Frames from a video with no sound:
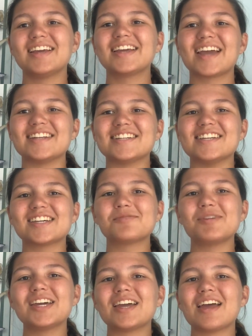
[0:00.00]
Catch you next
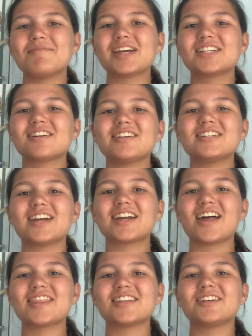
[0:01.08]
week, and make sure to check
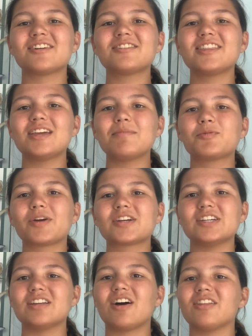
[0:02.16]
out the turtle-themed
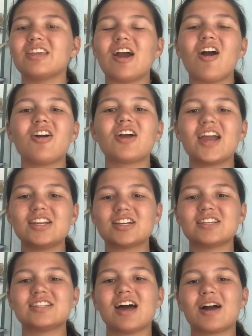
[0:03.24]
worksheet on the
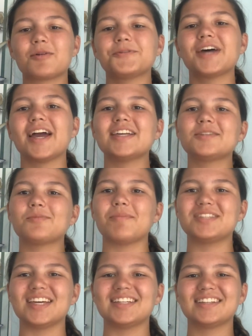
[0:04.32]
RHS Aquascience
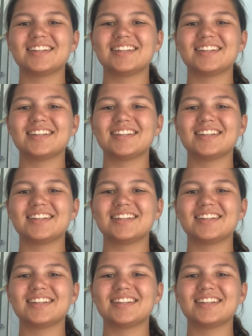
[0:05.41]
website.